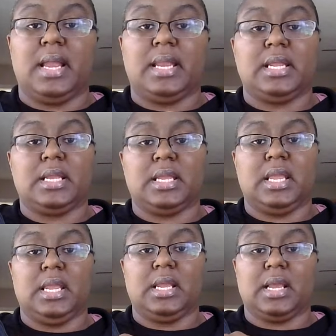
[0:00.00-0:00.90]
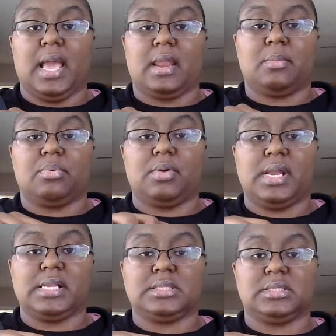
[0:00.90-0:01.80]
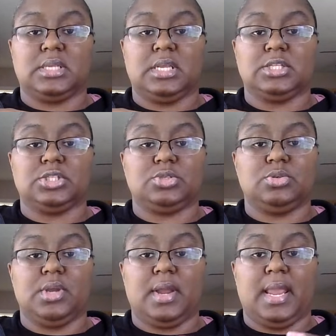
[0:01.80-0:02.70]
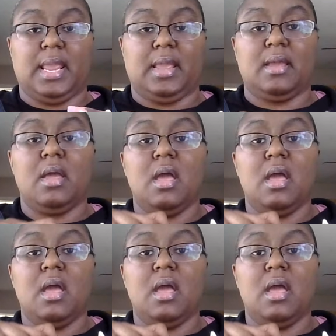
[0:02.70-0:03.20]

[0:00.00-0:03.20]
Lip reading: and it can kind of press into your hand.